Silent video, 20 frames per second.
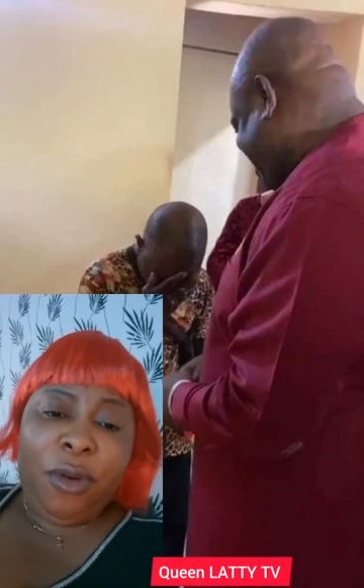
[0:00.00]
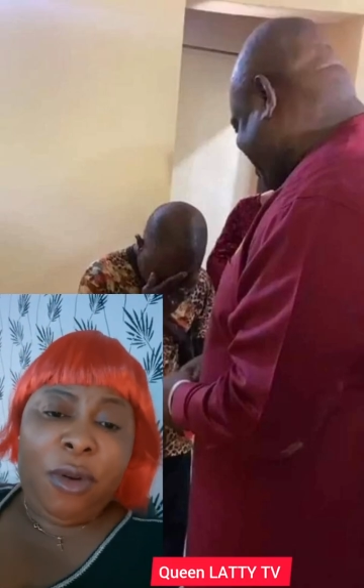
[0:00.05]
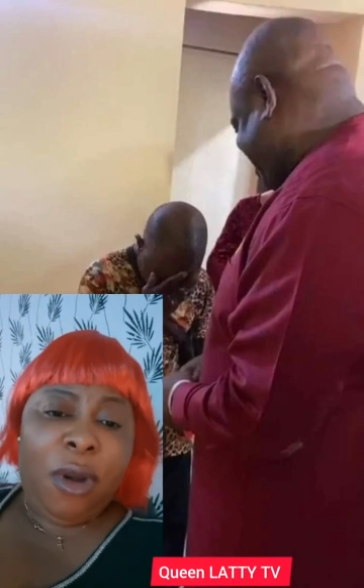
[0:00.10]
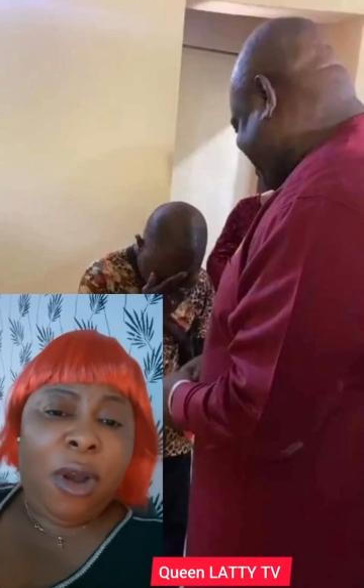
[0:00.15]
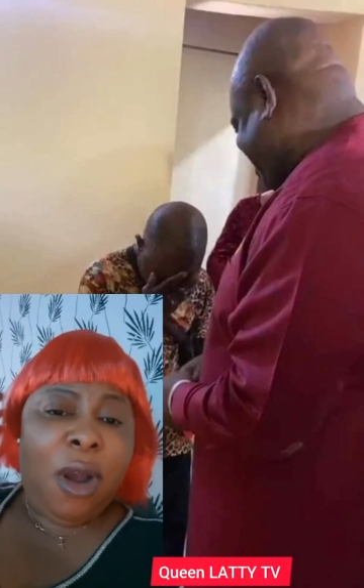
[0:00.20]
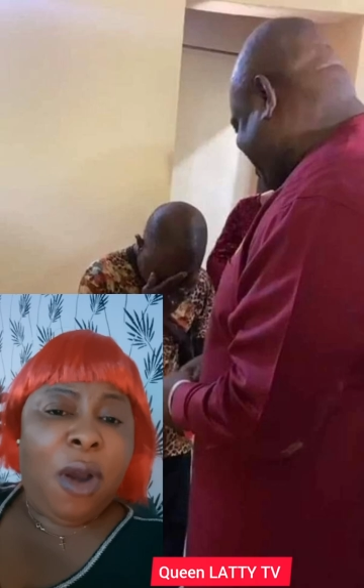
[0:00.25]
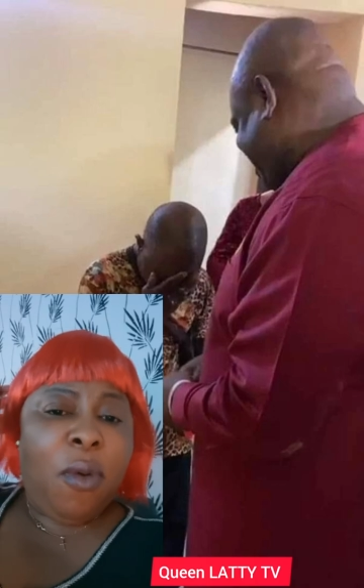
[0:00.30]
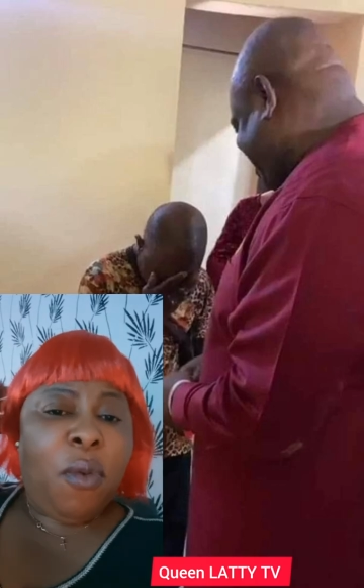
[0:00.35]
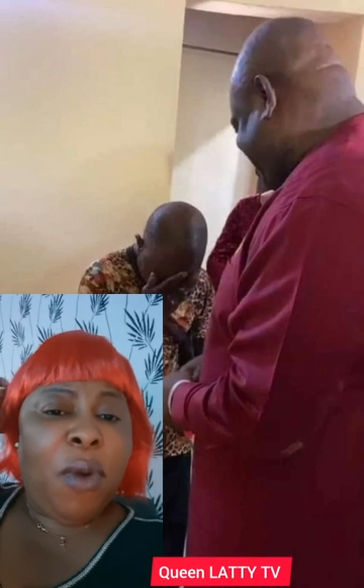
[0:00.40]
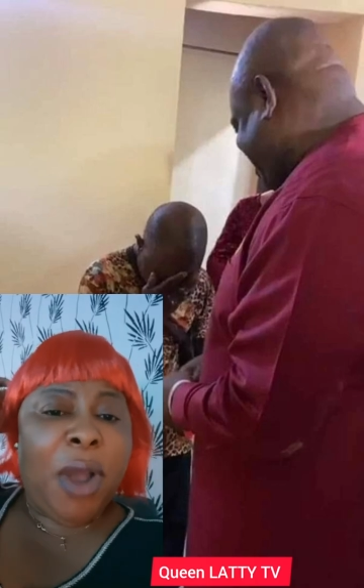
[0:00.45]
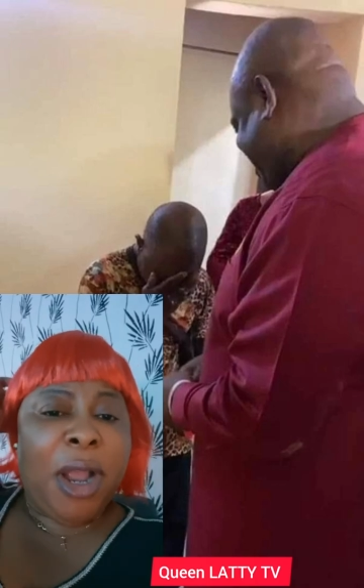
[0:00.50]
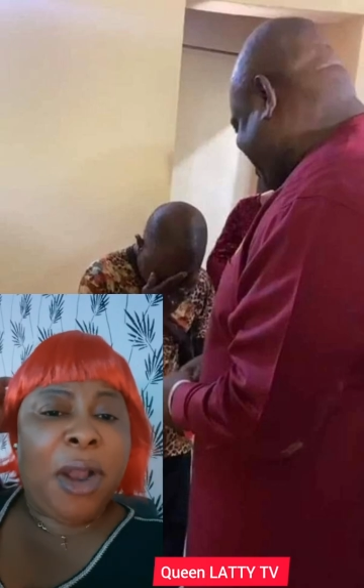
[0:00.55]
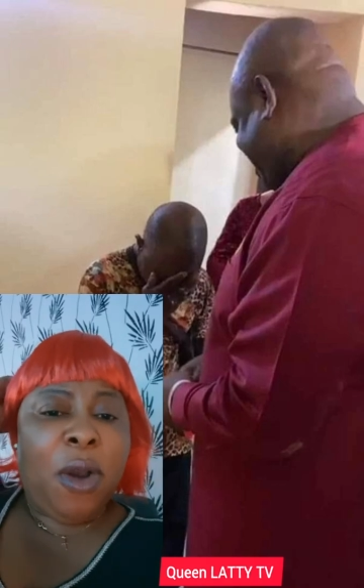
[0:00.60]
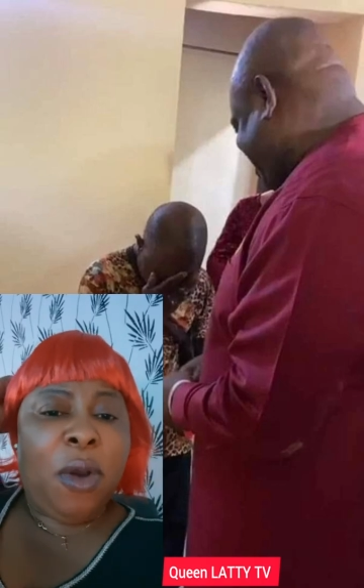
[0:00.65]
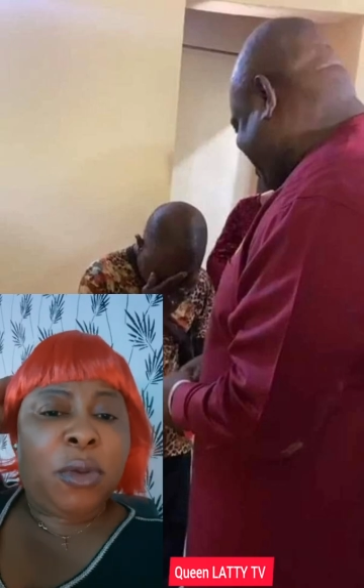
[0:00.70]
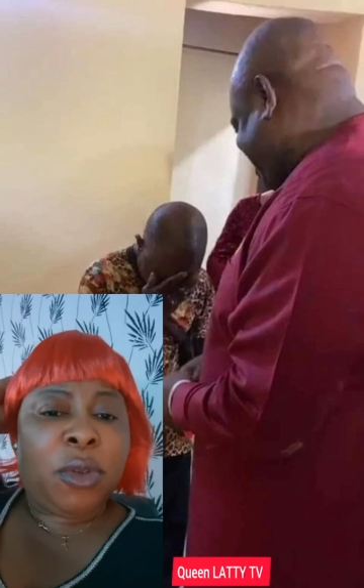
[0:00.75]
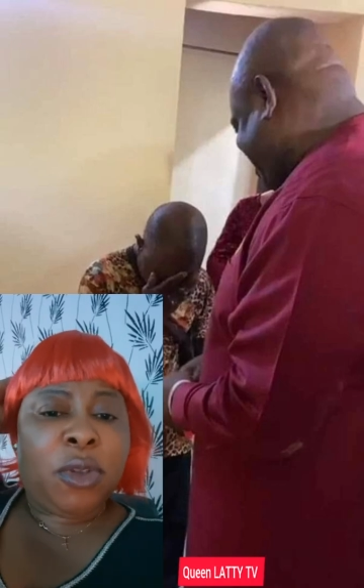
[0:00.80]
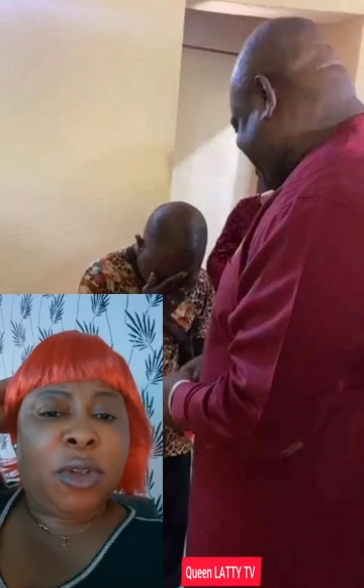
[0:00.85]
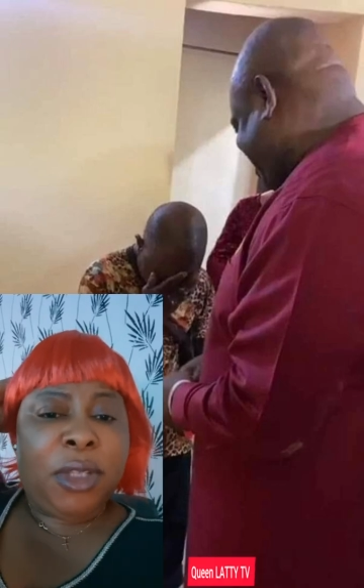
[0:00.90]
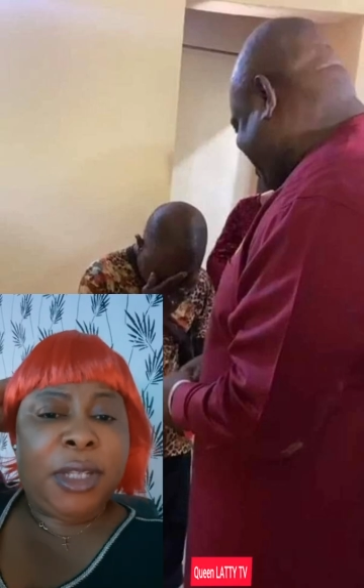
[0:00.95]
You all
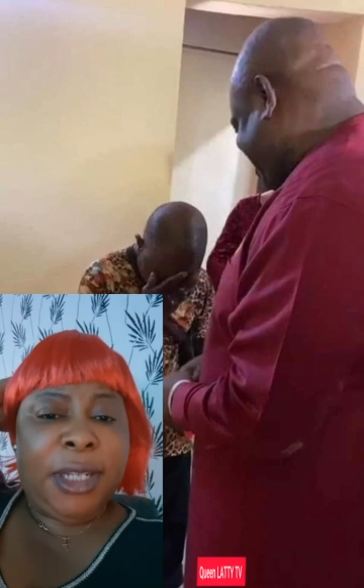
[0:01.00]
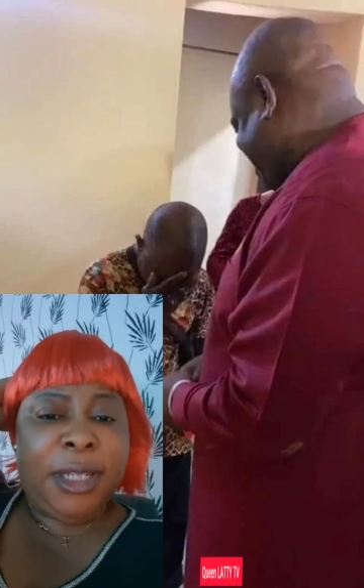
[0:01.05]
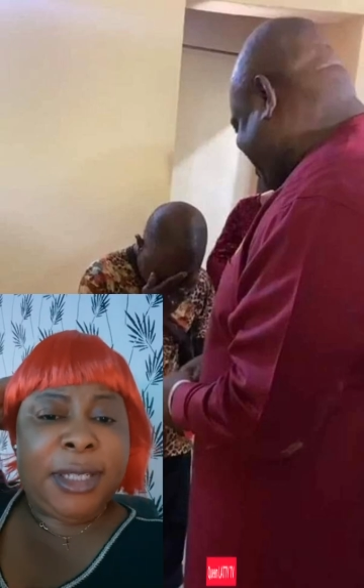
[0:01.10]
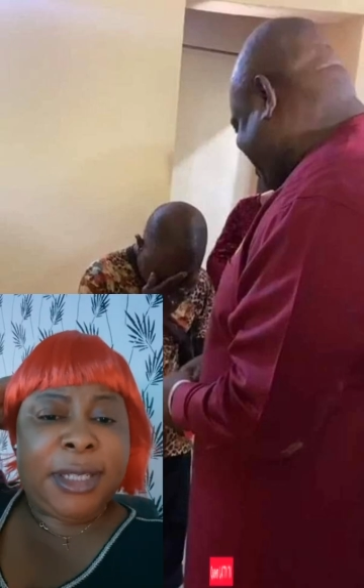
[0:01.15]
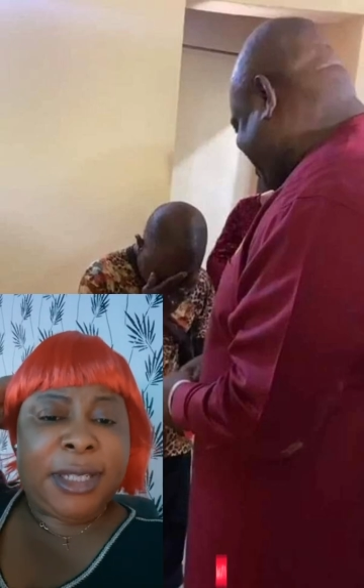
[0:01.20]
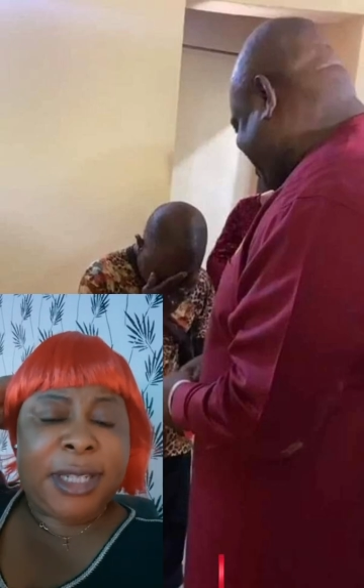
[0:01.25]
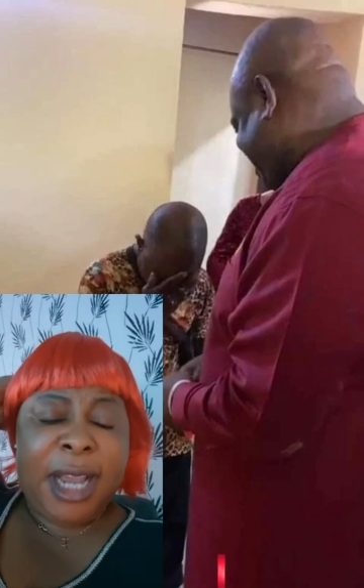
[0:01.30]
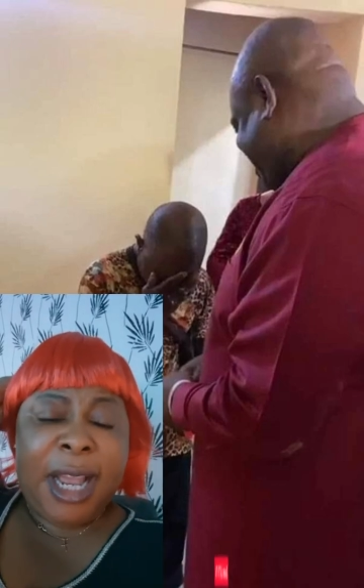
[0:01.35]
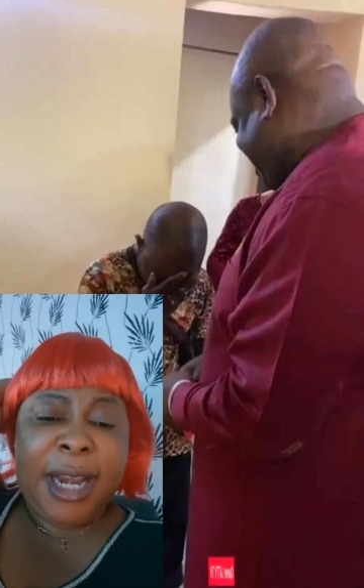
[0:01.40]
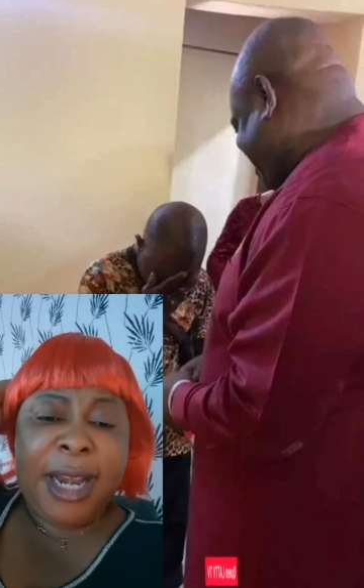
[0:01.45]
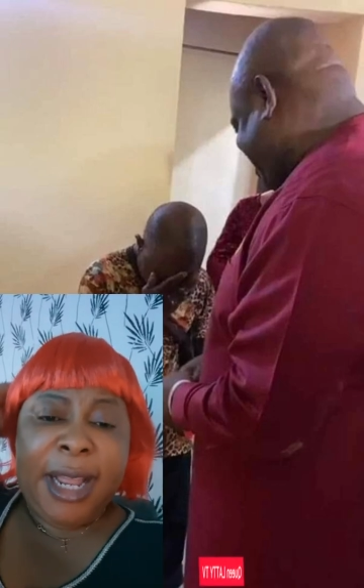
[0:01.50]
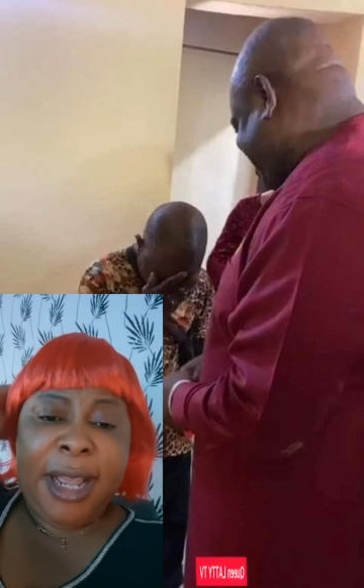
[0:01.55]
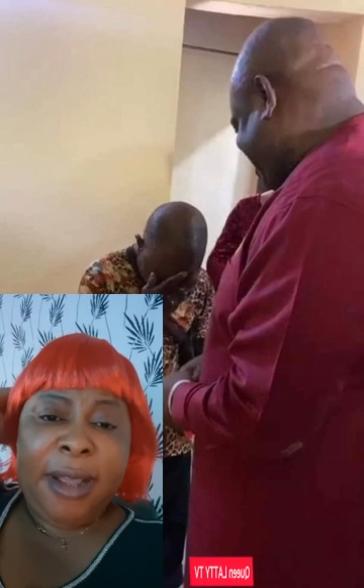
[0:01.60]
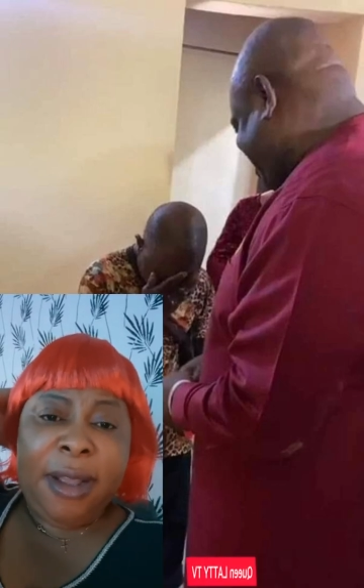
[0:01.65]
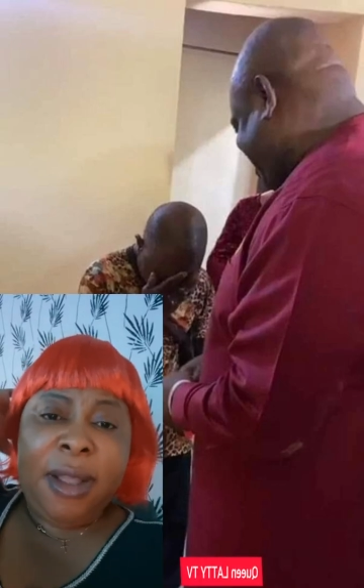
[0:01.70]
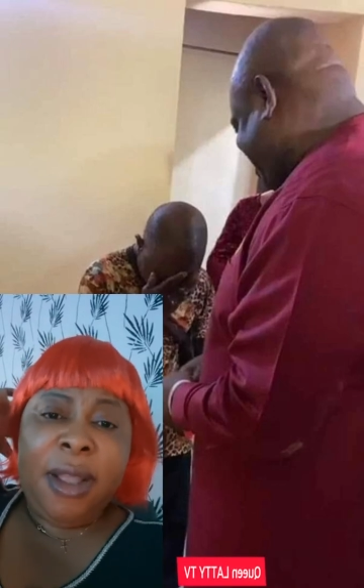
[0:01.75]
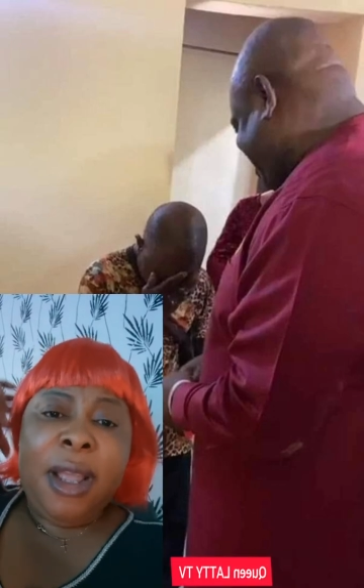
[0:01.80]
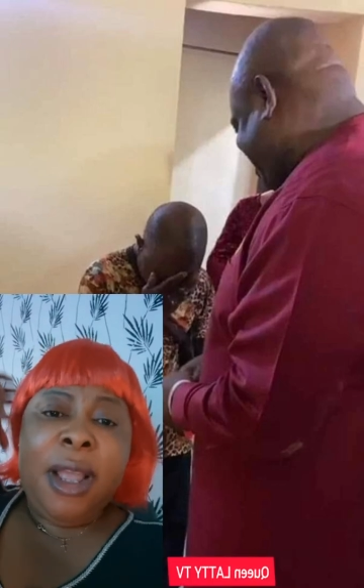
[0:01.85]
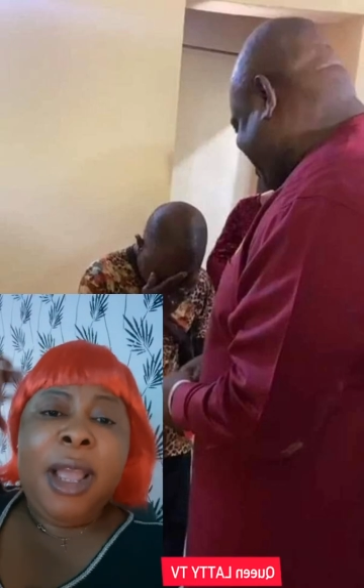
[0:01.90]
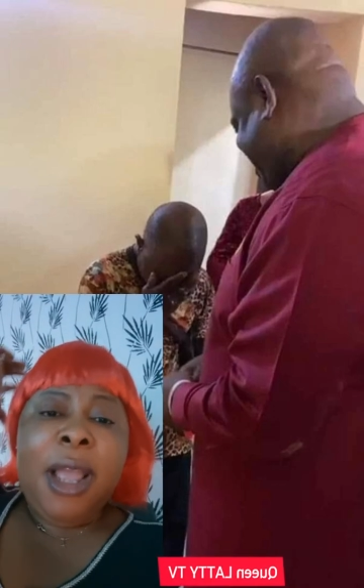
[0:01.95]
welcome to this channel.